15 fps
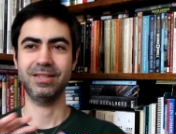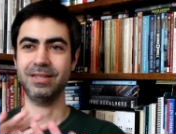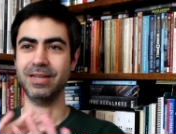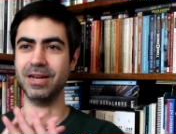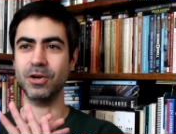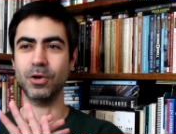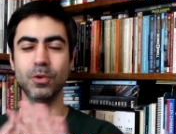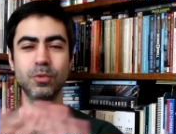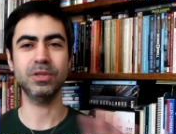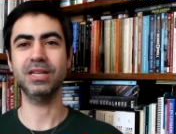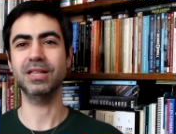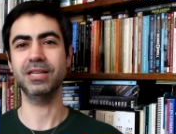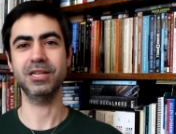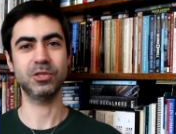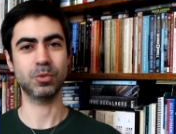can only
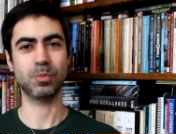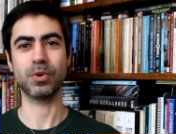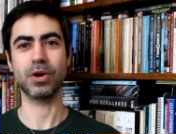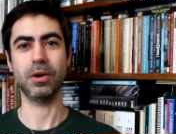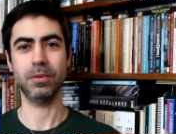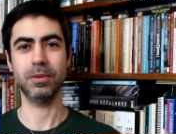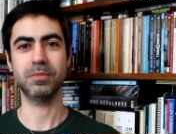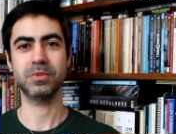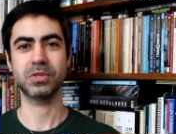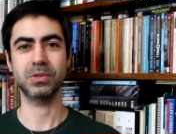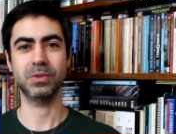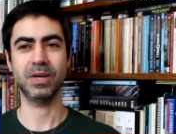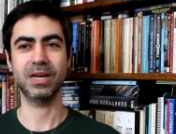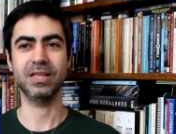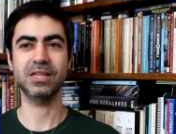lead to problems.
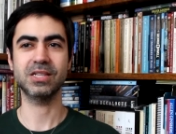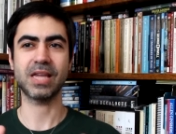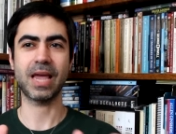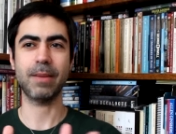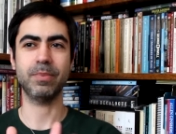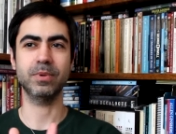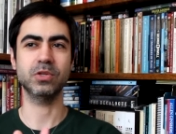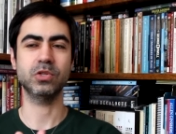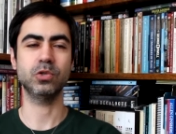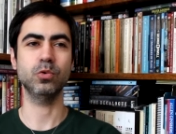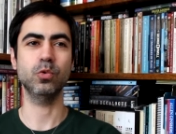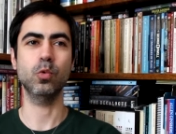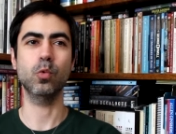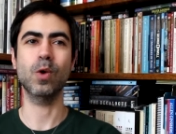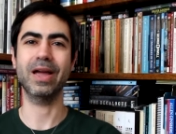Okay, this happens to
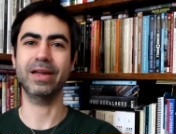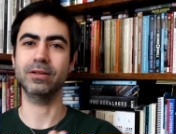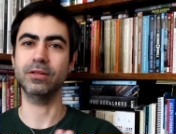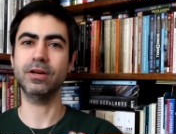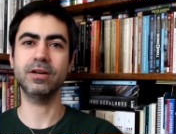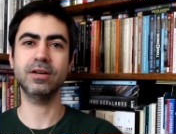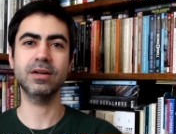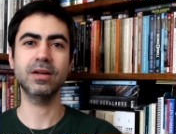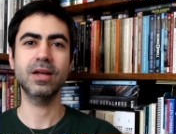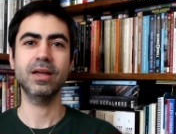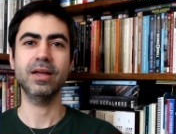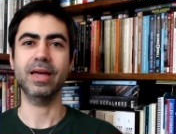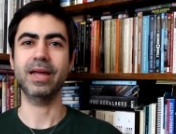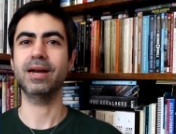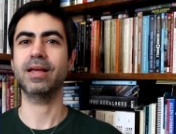Wang Lung
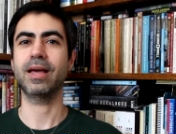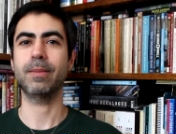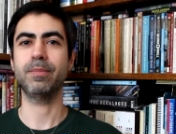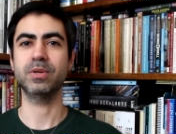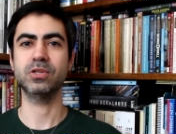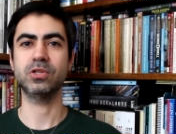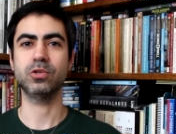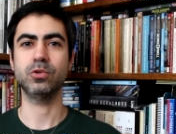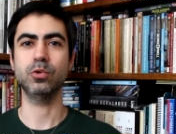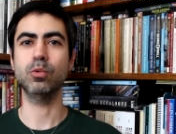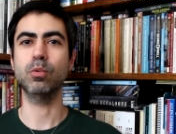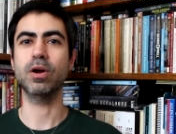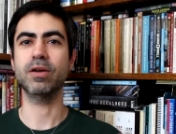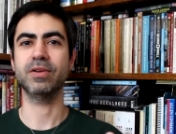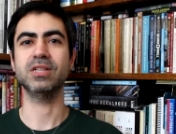and it happens to
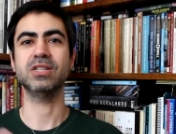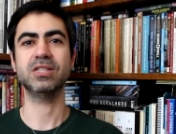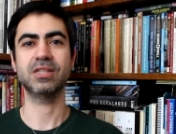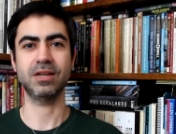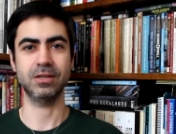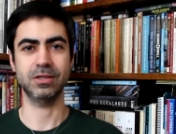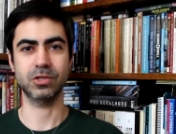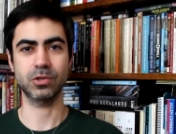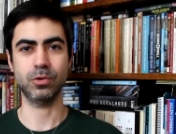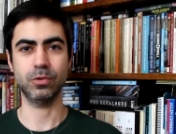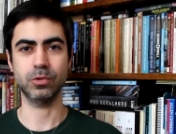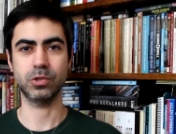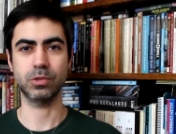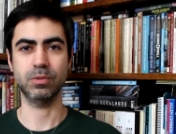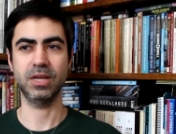one of his sons
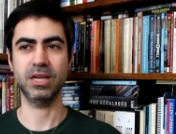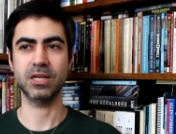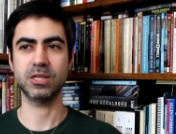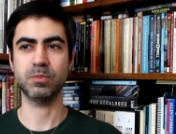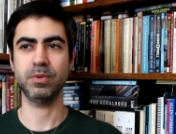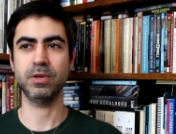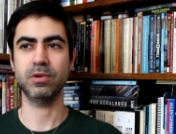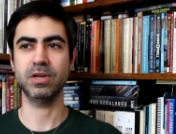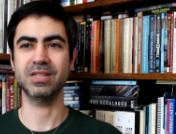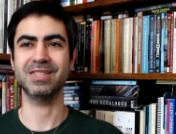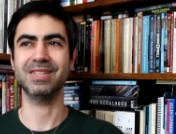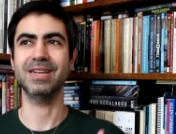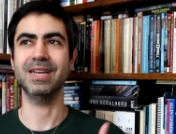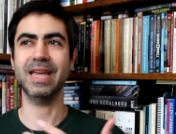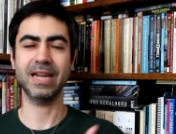also. They experience
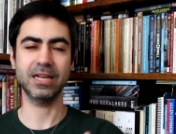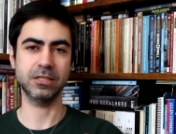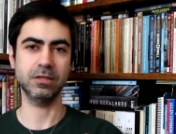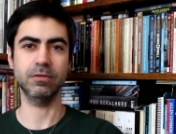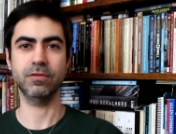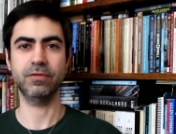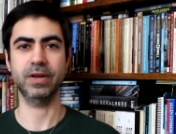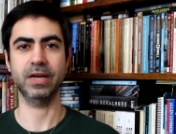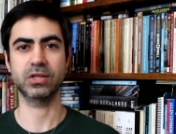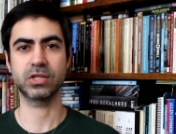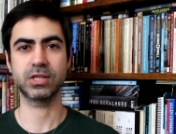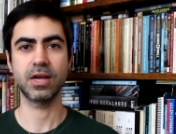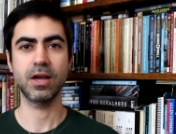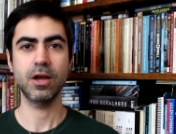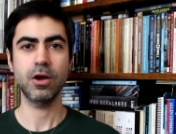the negative
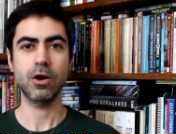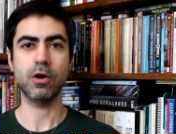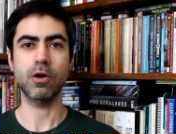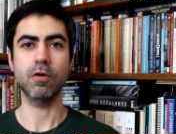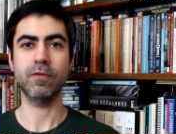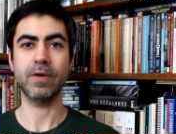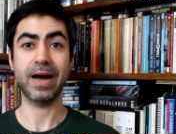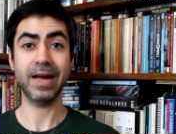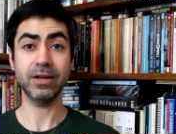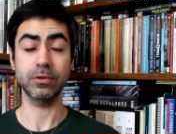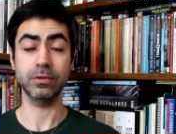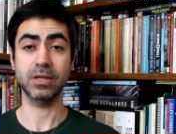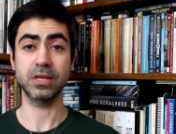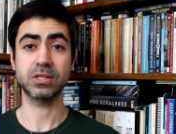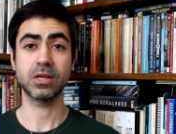effects of
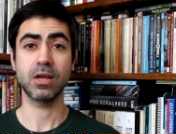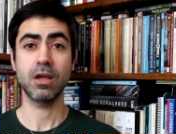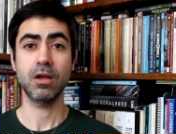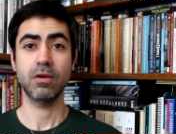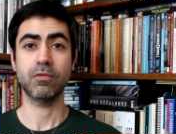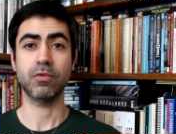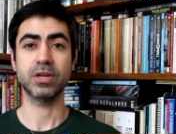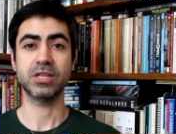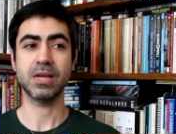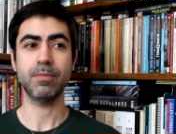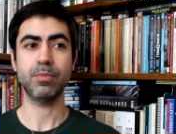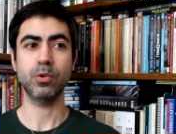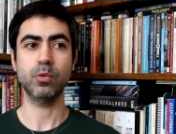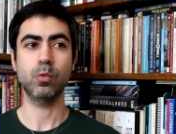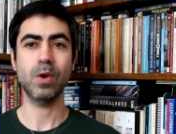idleness. For
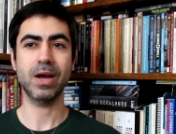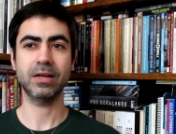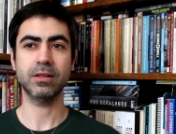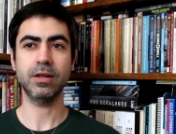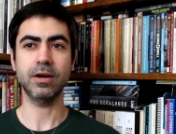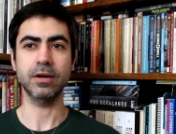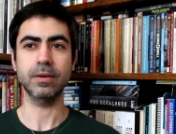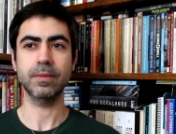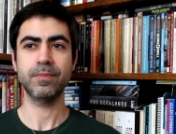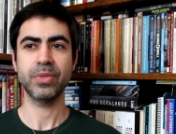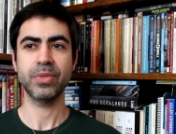example, Wang Lung,